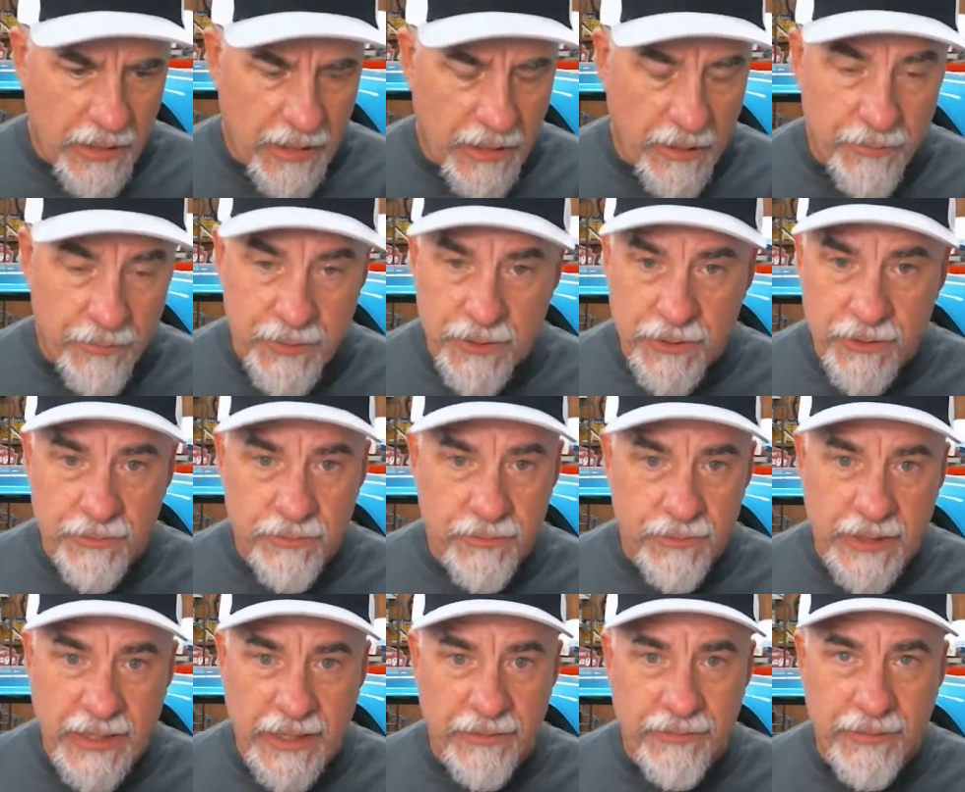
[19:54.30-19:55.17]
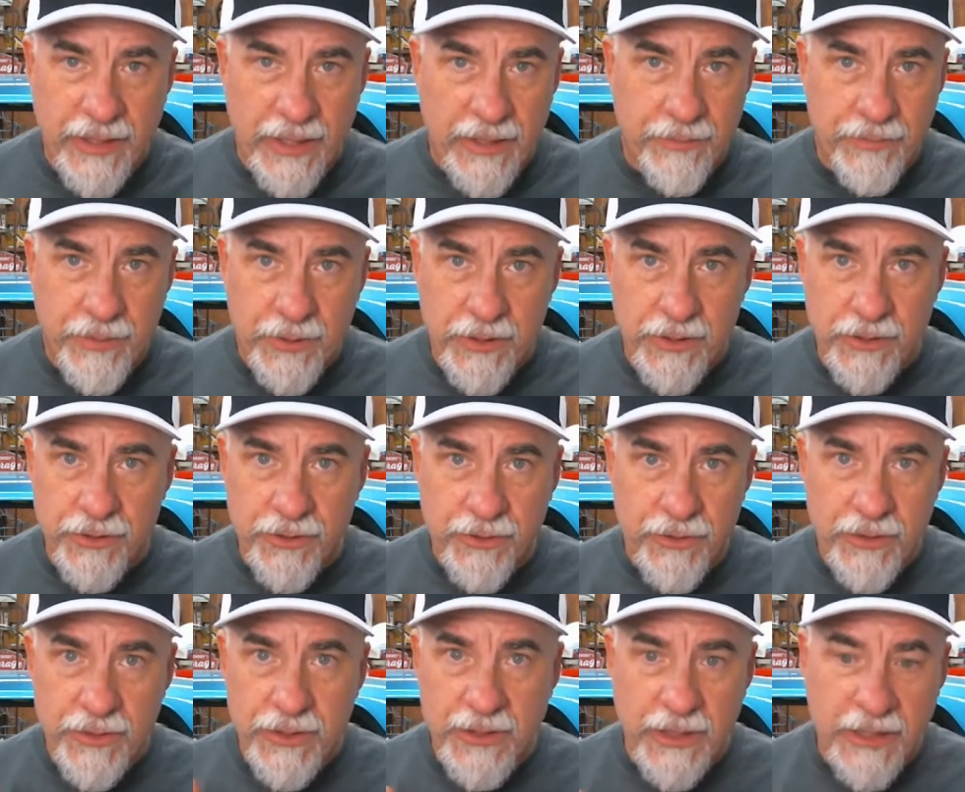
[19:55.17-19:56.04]
I was getting ready to put the
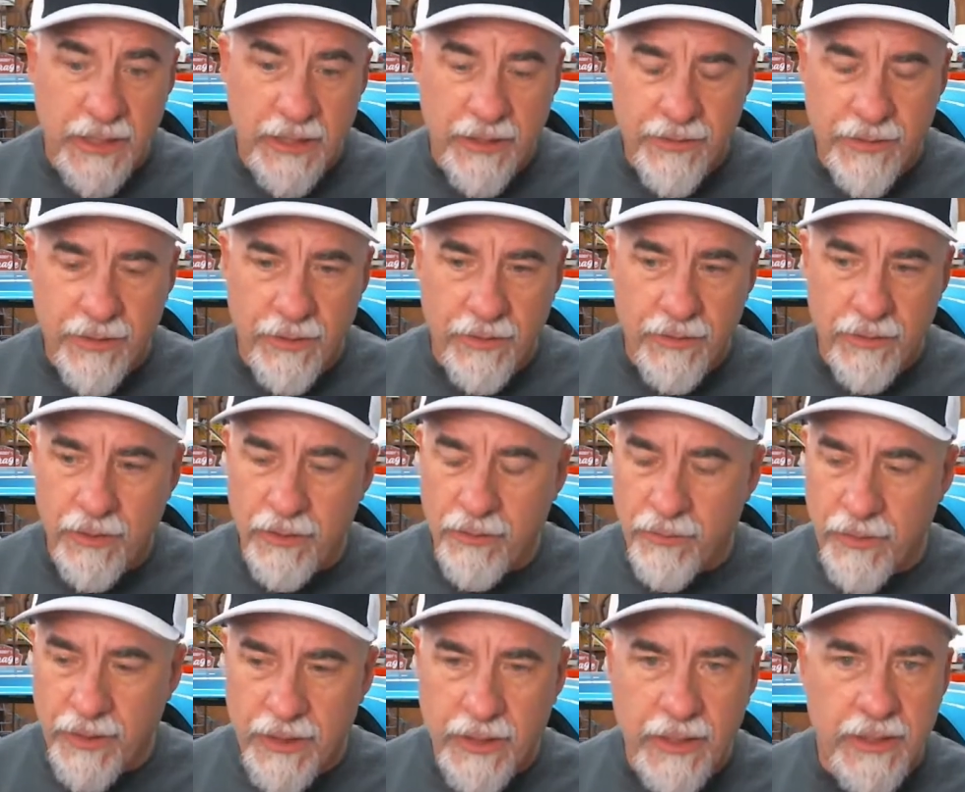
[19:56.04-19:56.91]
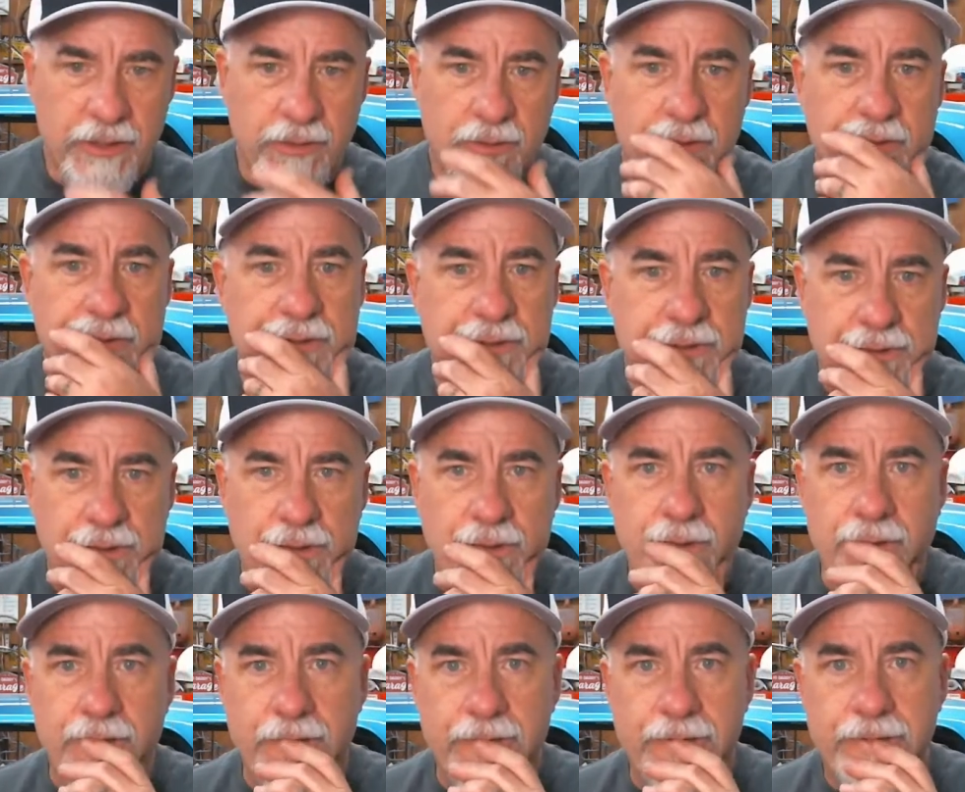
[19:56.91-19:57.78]
screws in, and I thought, oh, what did I do with those
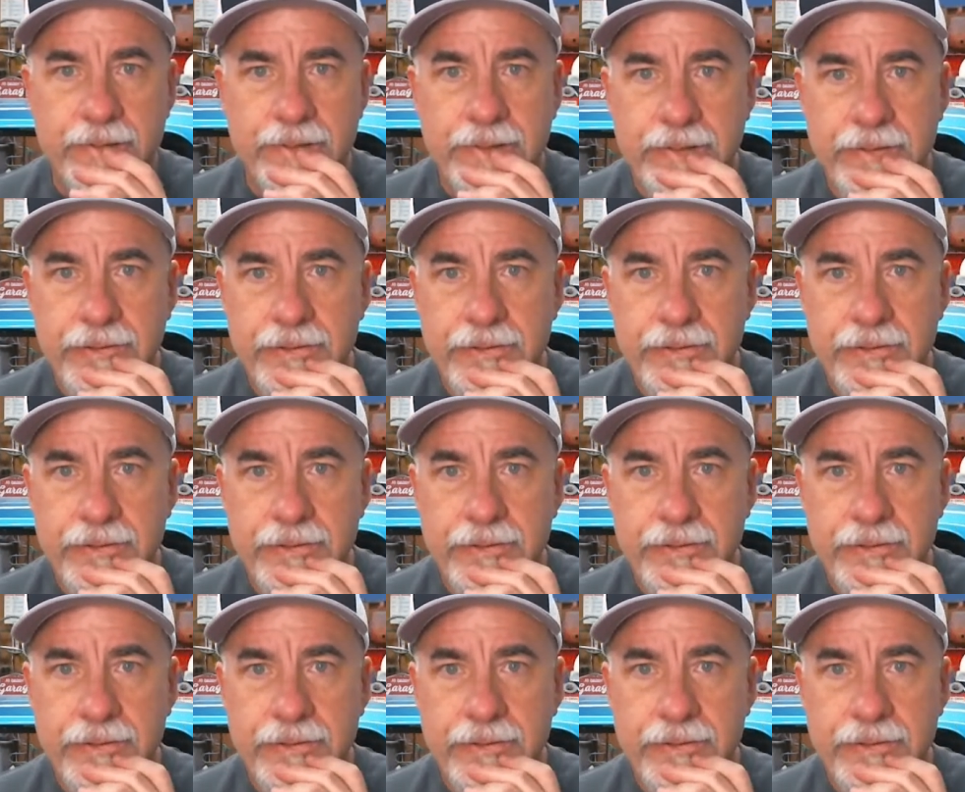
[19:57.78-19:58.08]
screws?